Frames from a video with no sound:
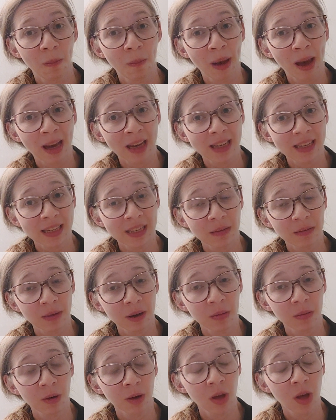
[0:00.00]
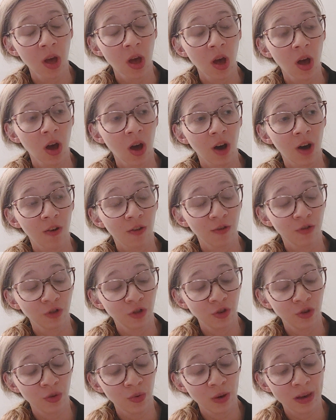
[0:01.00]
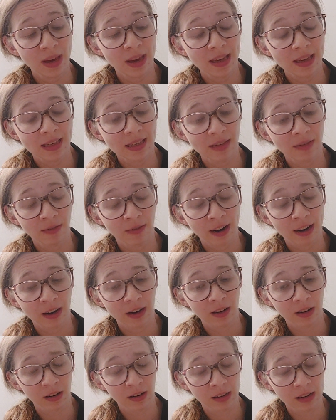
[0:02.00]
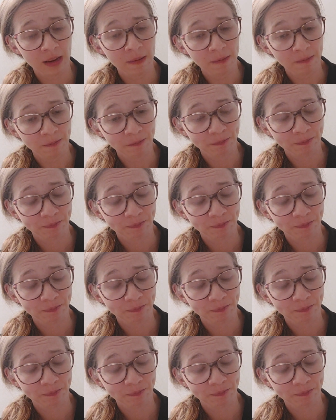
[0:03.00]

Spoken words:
maximum of 2 weeks regularly,